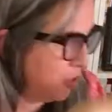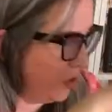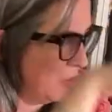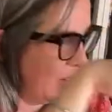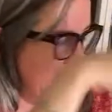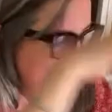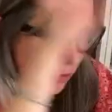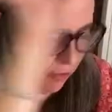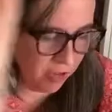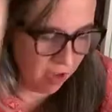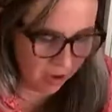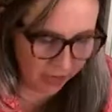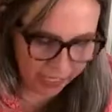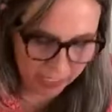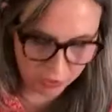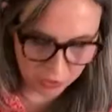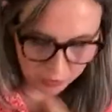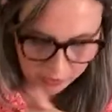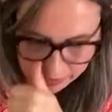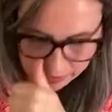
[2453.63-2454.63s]
you guys are
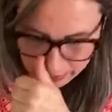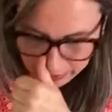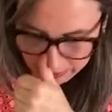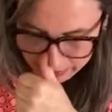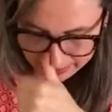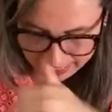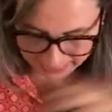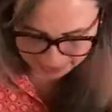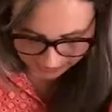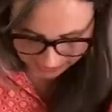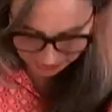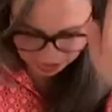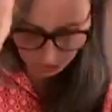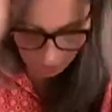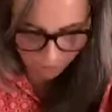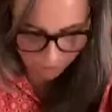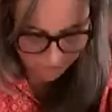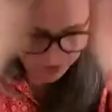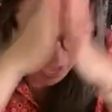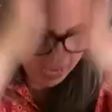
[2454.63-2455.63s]
talking to each other. That's
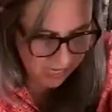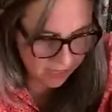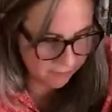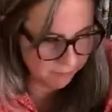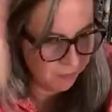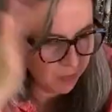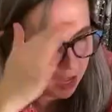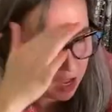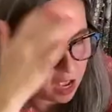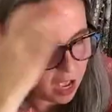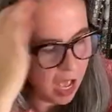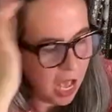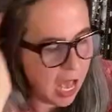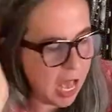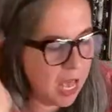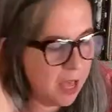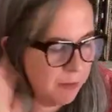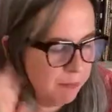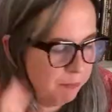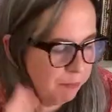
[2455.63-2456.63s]
so
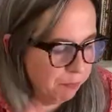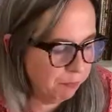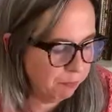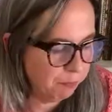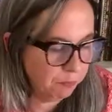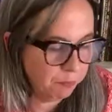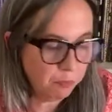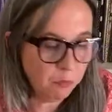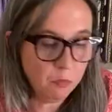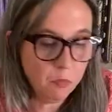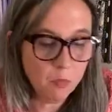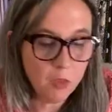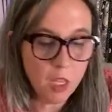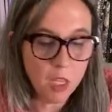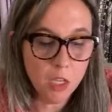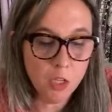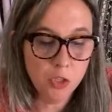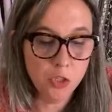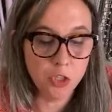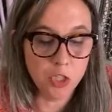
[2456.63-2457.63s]
fun.
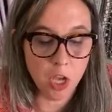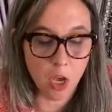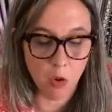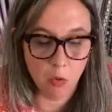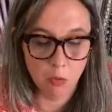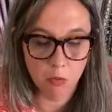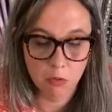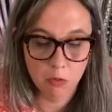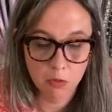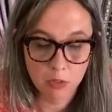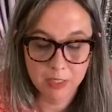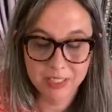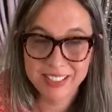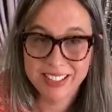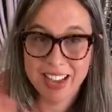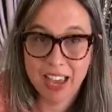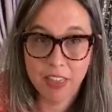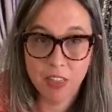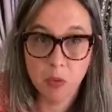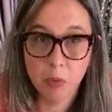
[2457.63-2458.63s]
So
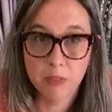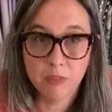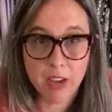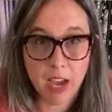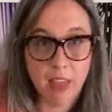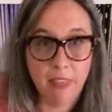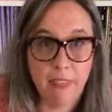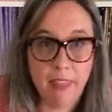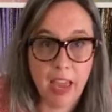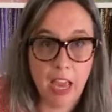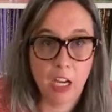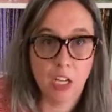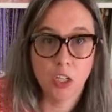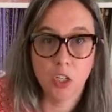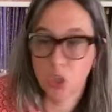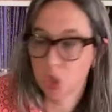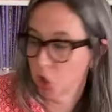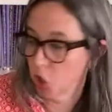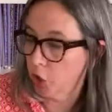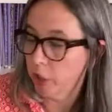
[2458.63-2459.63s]
now that we've got that
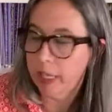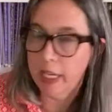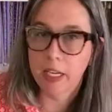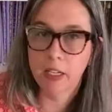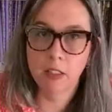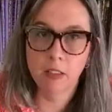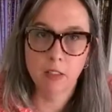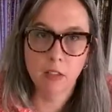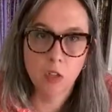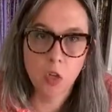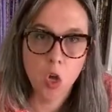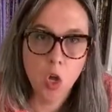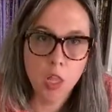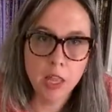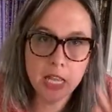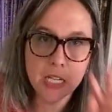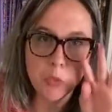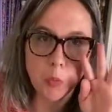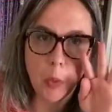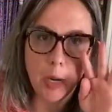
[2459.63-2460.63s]
cooking,
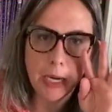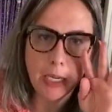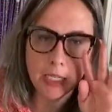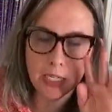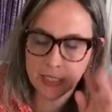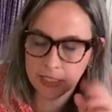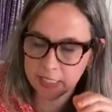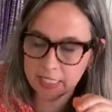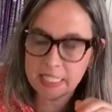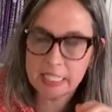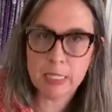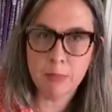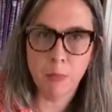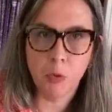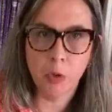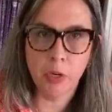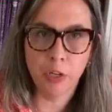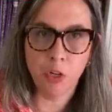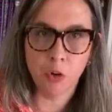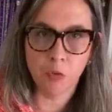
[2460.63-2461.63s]
that's waiting. It's
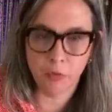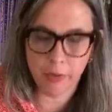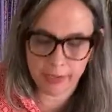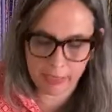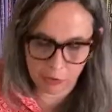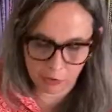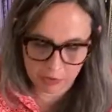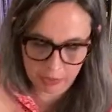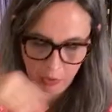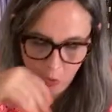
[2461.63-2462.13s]
simmering over here in the